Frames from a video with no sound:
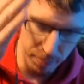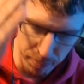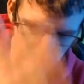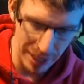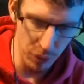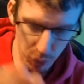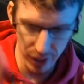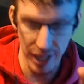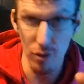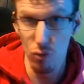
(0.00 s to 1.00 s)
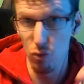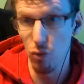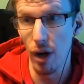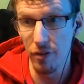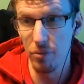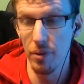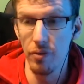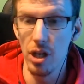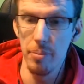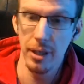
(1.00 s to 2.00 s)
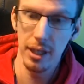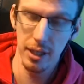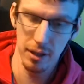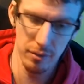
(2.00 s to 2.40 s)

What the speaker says: been with it right from the very beginning,